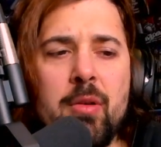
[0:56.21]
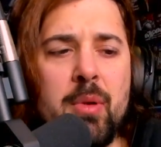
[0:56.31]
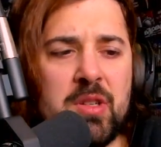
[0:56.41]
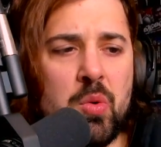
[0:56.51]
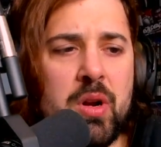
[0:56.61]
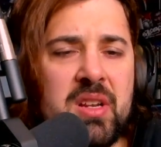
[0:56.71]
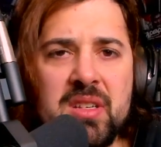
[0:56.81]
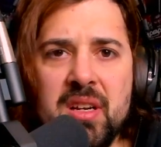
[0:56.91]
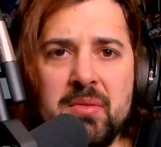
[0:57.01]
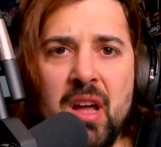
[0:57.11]
about
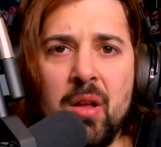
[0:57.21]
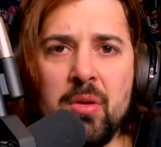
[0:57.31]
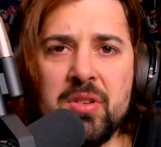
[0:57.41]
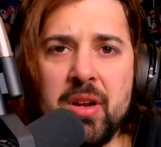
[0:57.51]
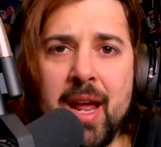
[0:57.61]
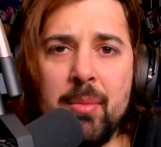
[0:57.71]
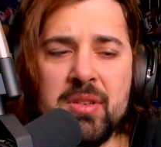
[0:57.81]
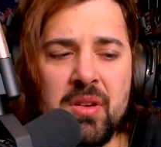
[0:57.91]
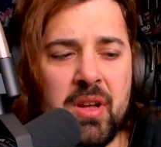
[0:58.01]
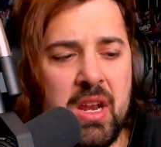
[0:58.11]
$26 on
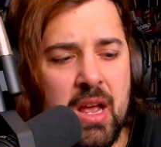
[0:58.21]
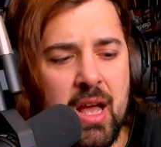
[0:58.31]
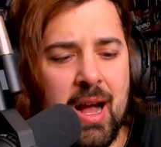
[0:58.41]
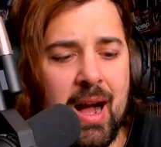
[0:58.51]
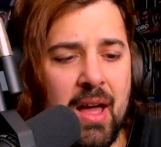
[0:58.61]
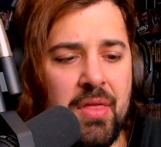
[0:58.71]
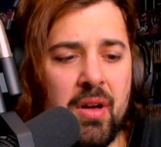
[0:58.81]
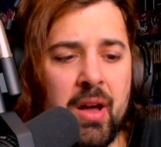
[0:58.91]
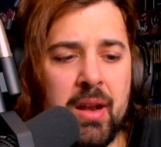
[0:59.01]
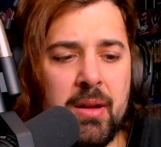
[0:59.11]
Amazon, I
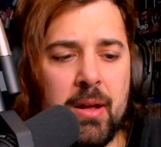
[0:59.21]
thought,